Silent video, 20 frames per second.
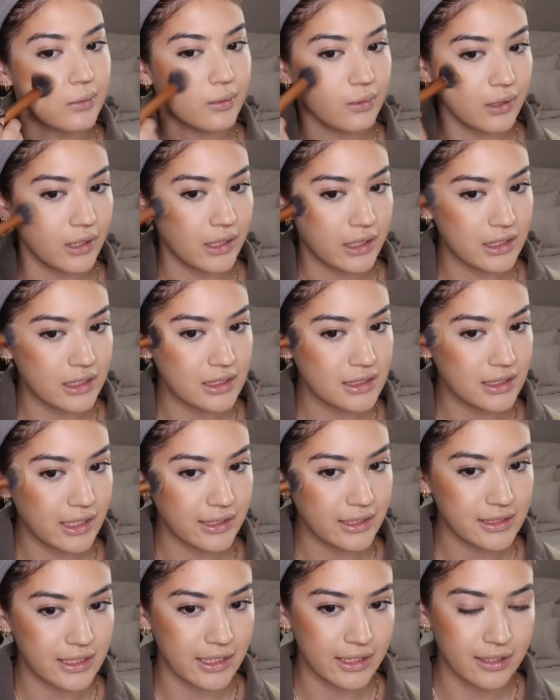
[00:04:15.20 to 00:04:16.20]
And I just like
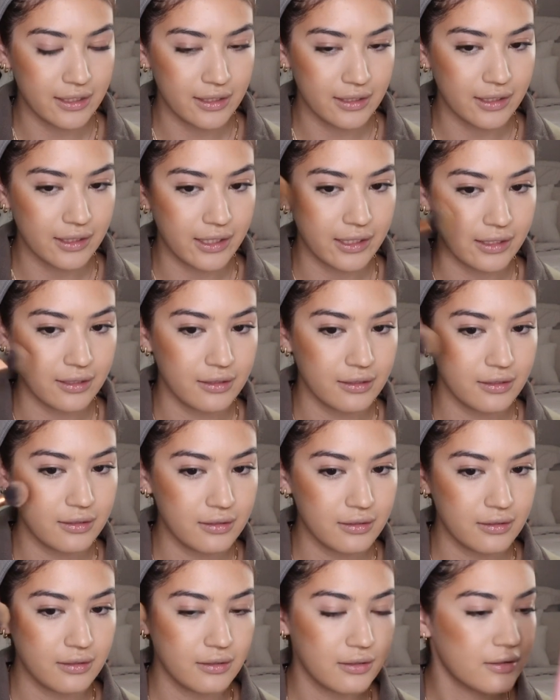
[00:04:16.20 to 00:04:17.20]
taking like
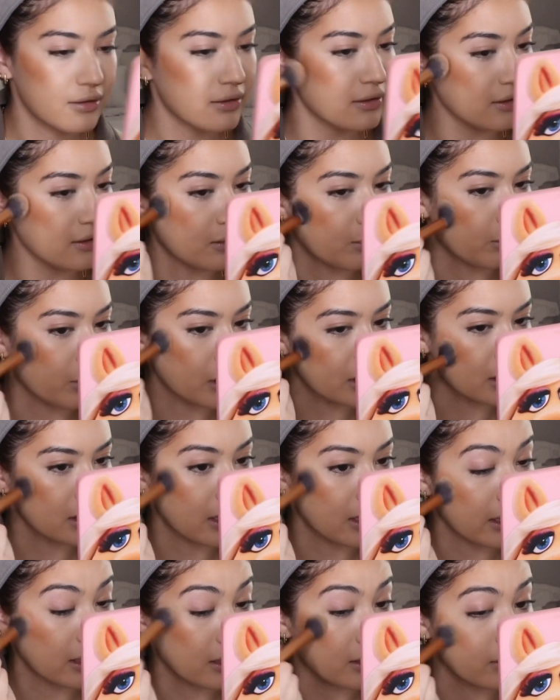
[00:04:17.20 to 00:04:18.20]
the brush in
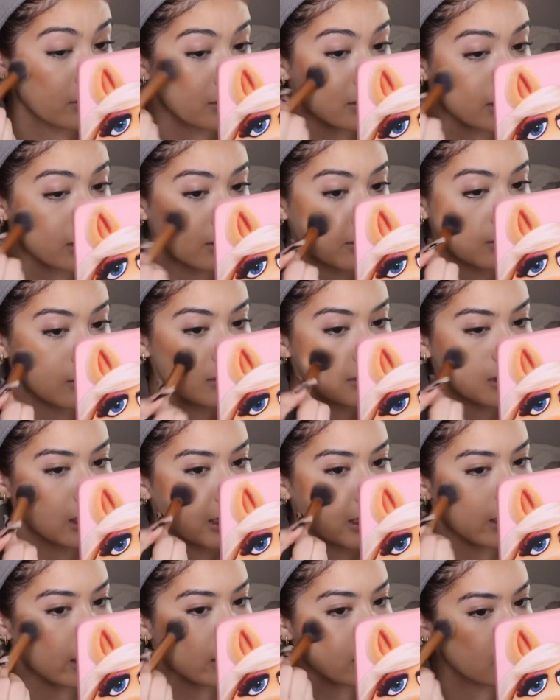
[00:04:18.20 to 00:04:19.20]
like little circles and
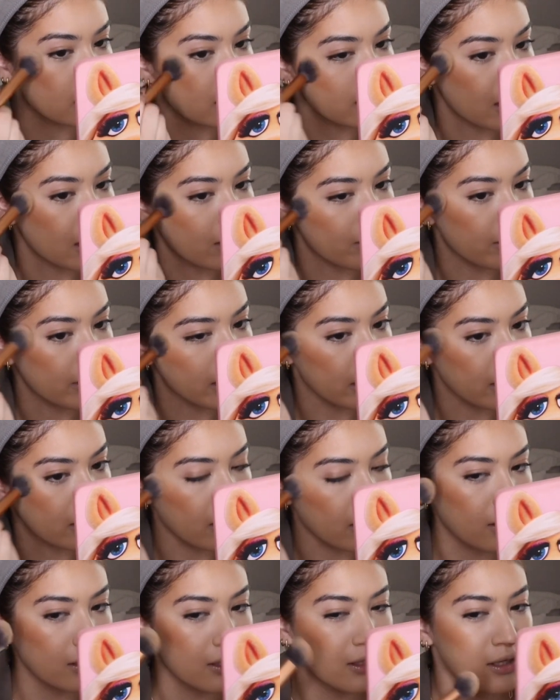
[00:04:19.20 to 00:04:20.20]
kind of just dabbing it
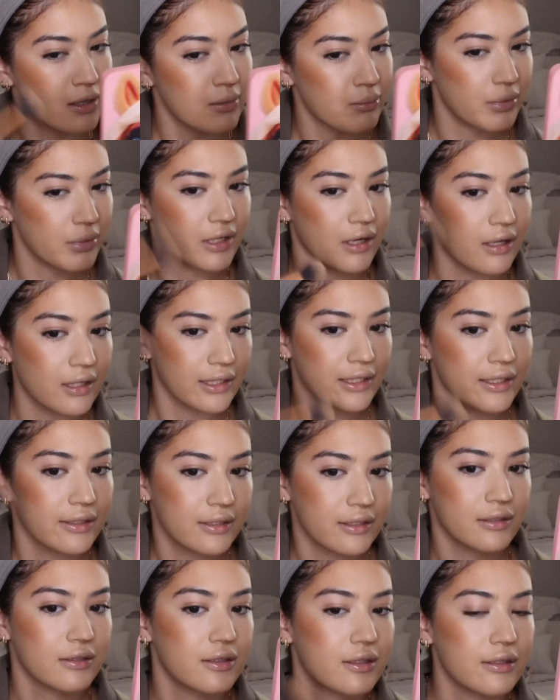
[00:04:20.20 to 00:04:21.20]
on, but not like,
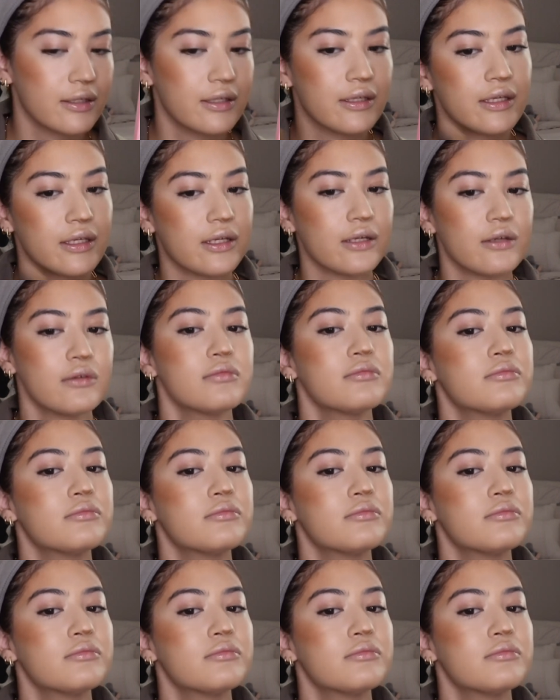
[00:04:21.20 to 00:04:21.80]
you know?